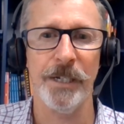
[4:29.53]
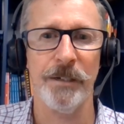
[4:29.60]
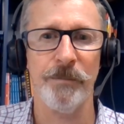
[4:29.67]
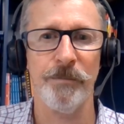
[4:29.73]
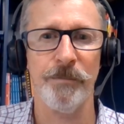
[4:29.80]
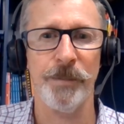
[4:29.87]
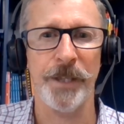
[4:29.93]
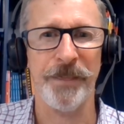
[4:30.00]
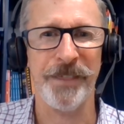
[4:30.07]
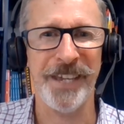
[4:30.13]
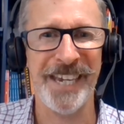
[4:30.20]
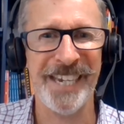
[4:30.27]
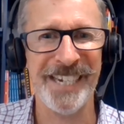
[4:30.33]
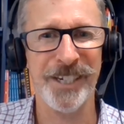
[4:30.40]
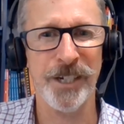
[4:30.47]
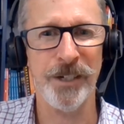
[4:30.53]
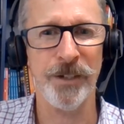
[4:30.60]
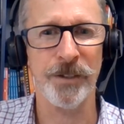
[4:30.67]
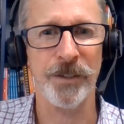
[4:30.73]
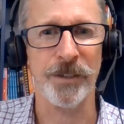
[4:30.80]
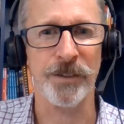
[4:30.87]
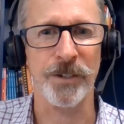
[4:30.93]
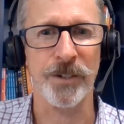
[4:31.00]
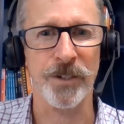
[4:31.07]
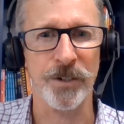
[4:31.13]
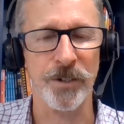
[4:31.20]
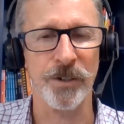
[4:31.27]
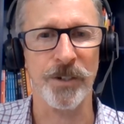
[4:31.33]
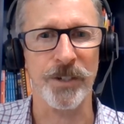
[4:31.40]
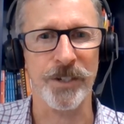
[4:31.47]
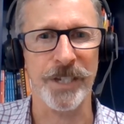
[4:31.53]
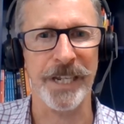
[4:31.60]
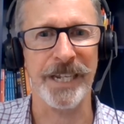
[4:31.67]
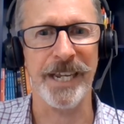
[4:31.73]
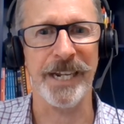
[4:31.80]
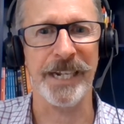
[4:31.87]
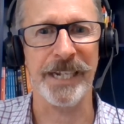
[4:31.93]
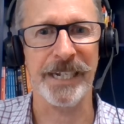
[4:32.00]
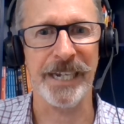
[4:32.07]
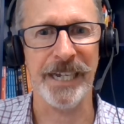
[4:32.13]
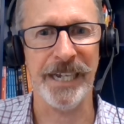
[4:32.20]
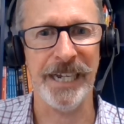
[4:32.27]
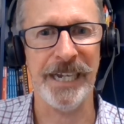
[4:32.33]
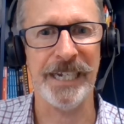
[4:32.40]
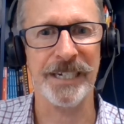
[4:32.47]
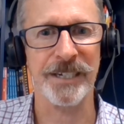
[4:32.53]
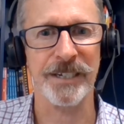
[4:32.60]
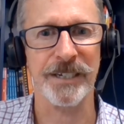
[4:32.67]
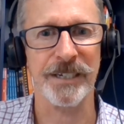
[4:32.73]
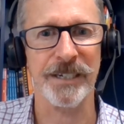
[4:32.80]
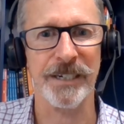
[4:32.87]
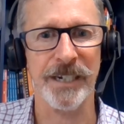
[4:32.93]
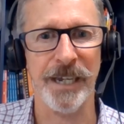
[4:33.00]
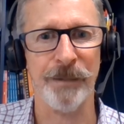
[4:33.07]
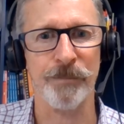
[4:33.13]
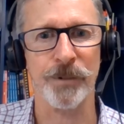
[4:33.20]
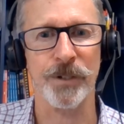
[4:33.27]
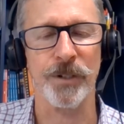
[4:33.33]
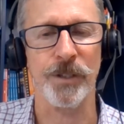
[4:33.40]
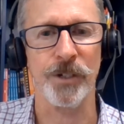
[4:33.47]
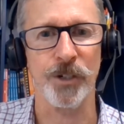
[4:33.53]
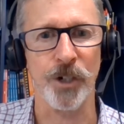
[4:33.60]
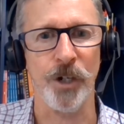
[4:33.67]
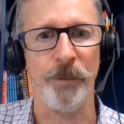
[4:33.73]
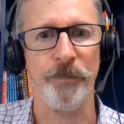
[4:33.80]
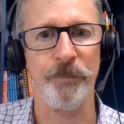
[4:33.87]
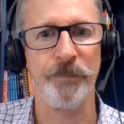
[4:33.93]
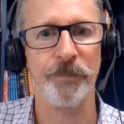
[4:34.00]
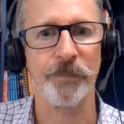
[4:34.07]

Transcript: but they know that the students they're getting aren't up to the job.